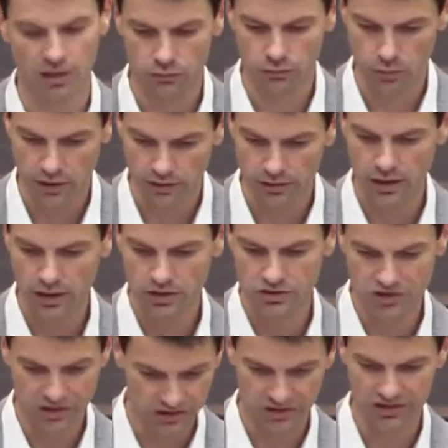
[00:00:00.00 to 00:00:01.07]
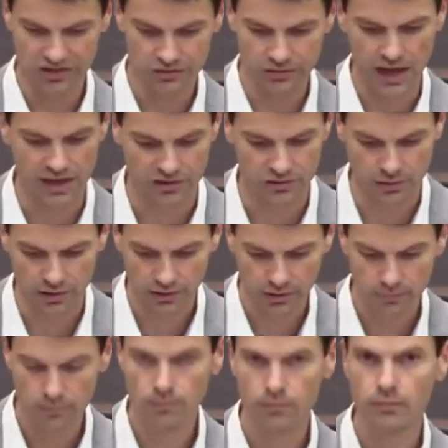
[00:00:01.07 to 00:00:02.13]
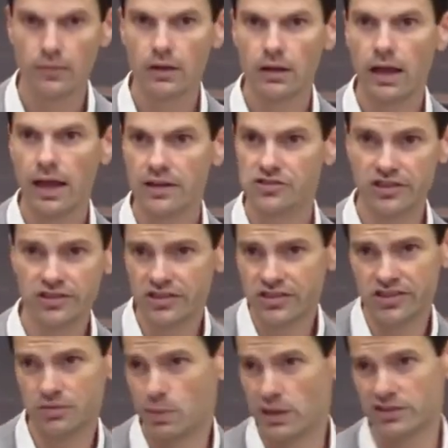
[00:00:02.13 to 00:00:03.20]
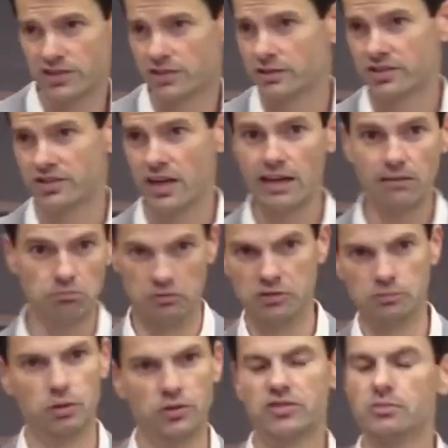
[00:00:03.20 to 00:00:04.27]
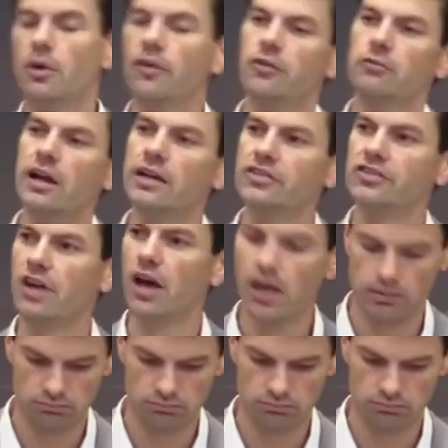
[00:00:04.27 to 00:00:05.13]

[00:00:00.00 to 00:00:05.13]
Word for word: with Jesus of Nazareth. And Jesus is basically saying, this puts him on the right side.